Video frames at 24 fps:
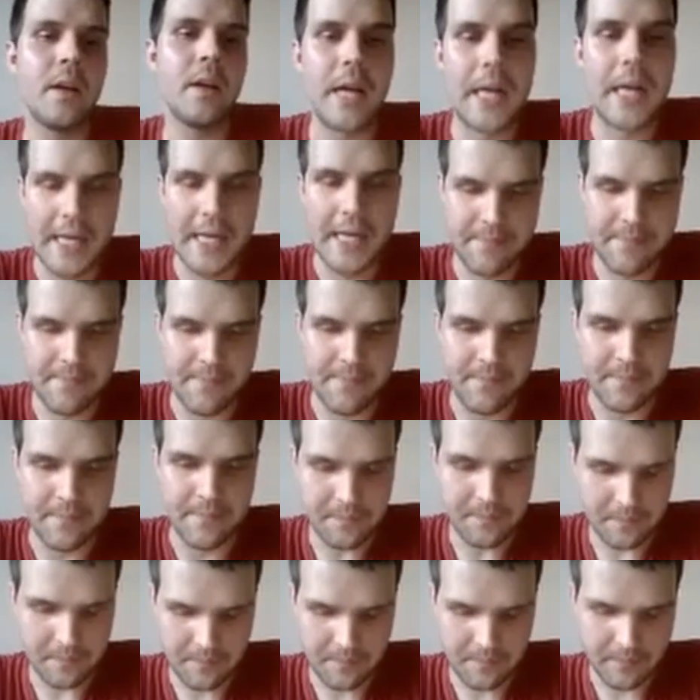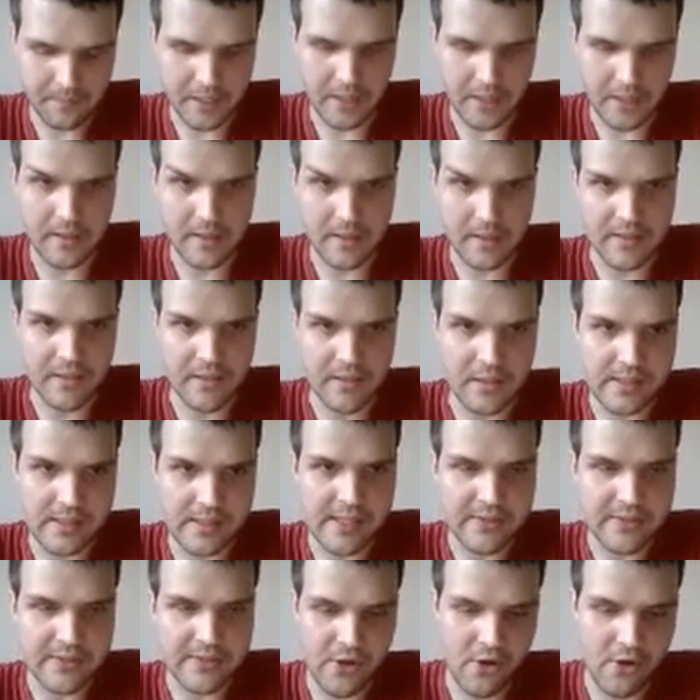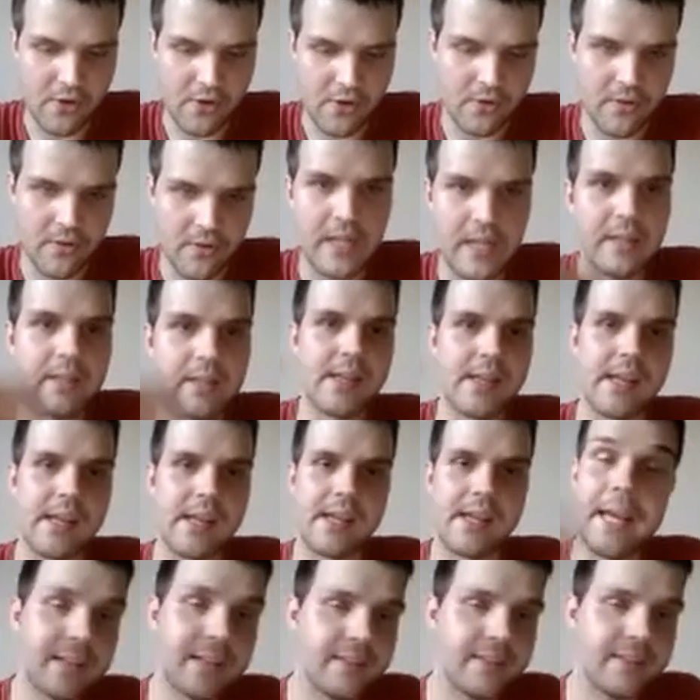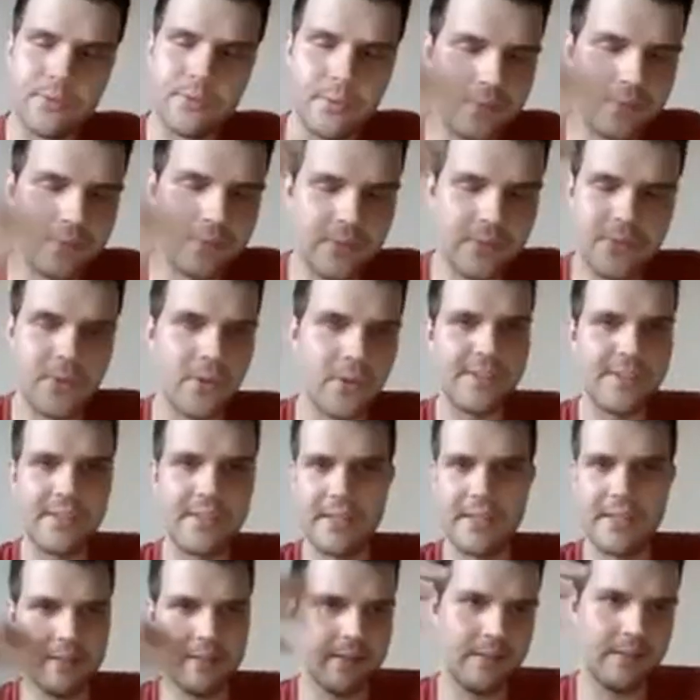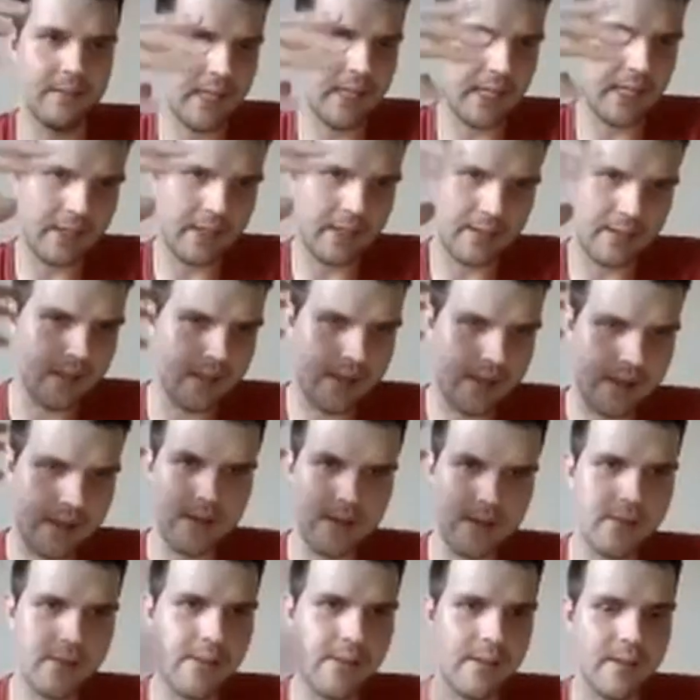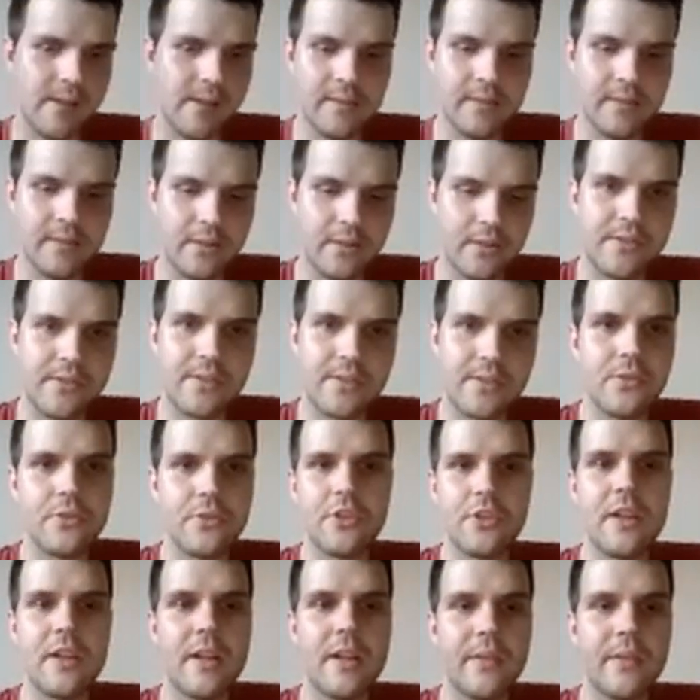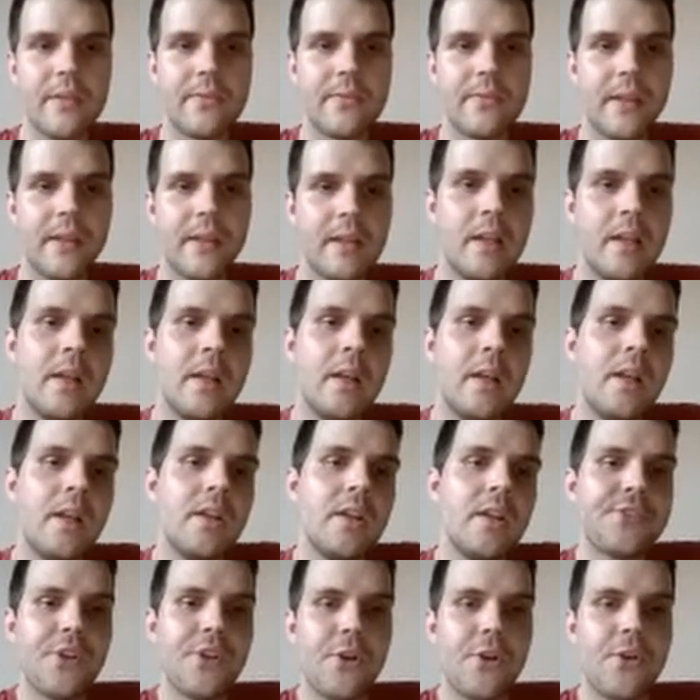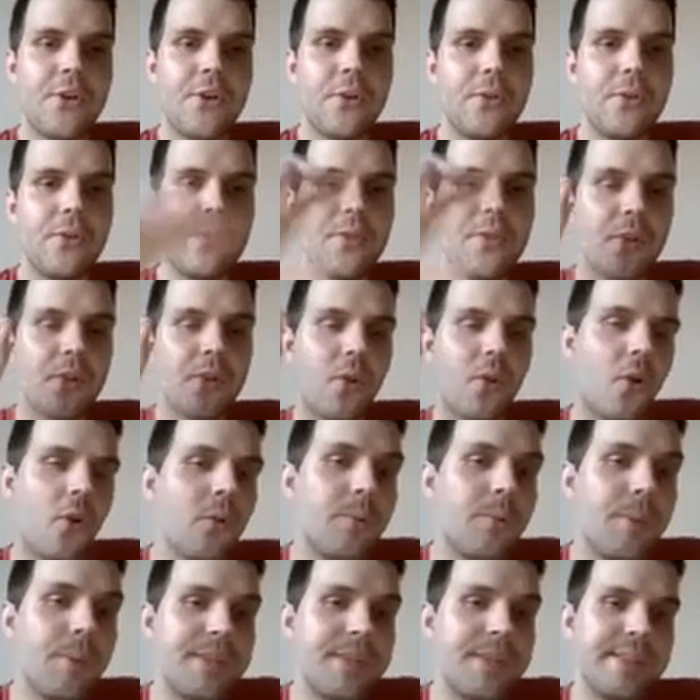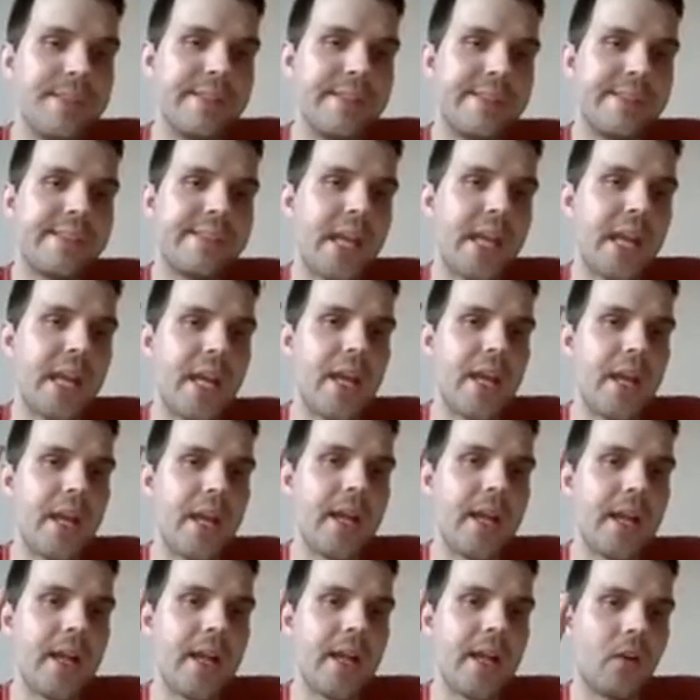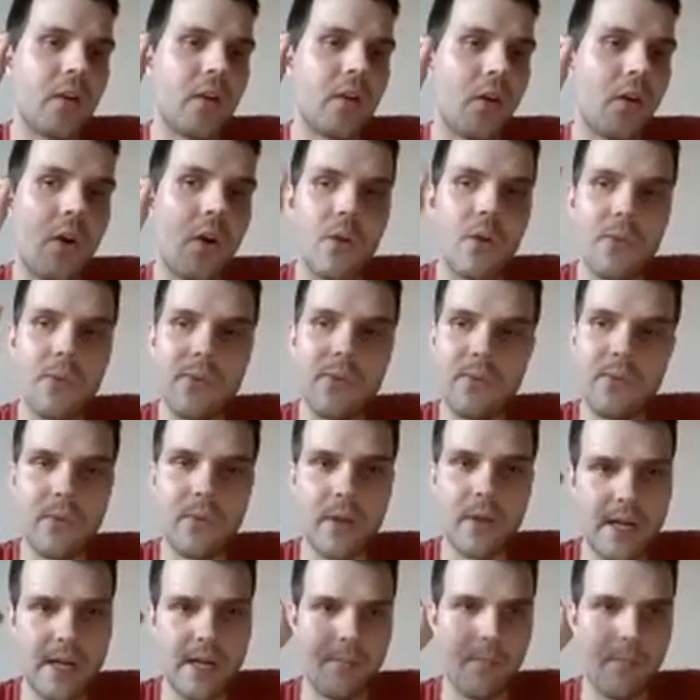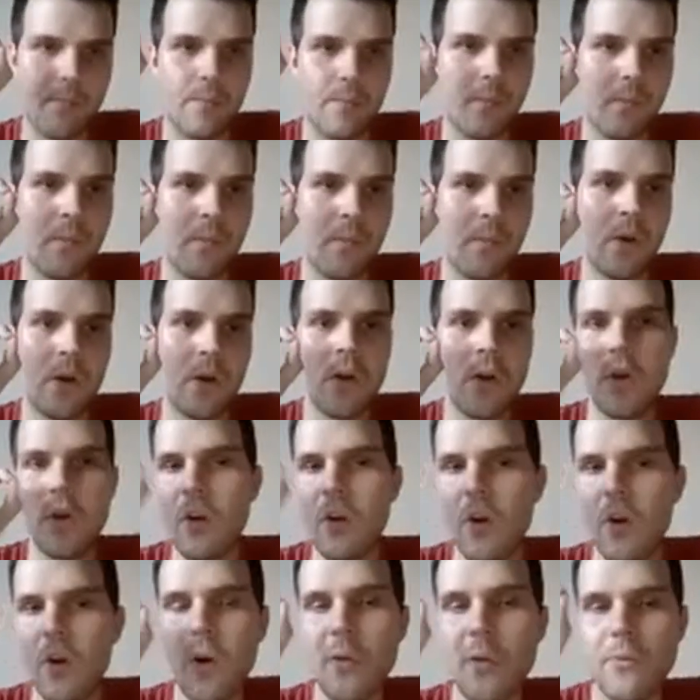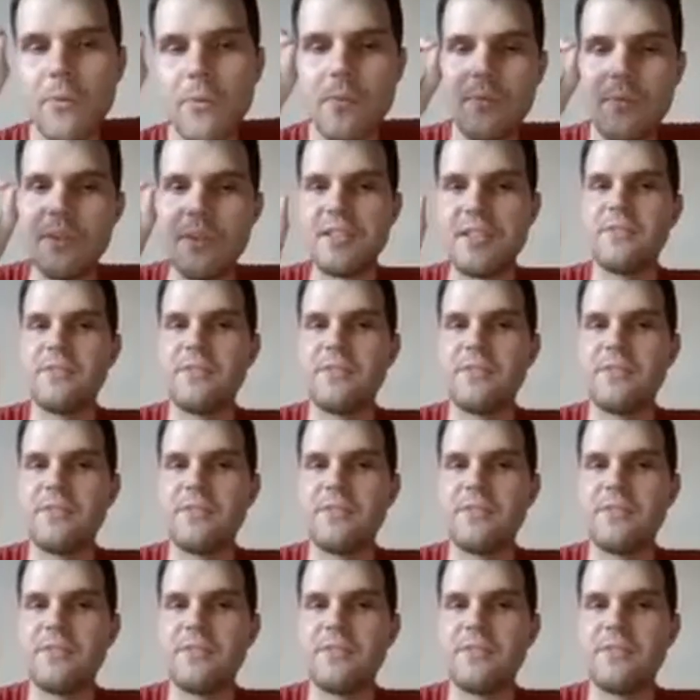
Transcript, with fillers: Um, so uh, uh, as proven of course in in uh, the constitution and everything so the core business of um, of this